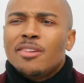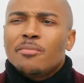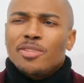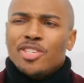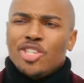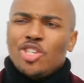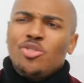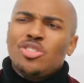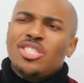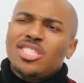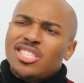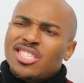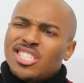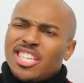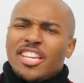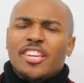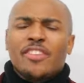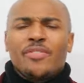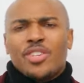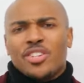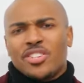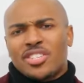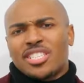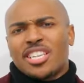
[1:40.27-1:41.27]
But you just think
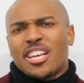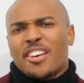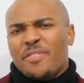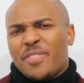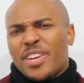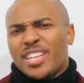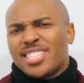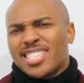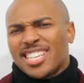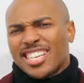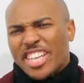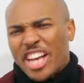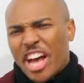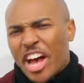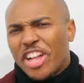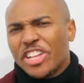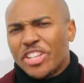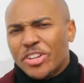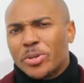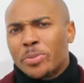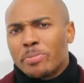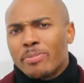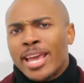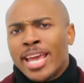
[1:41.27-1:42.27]
of yourself as a
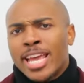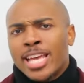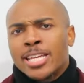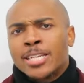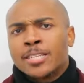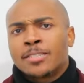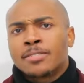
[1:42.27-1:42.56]
colored man.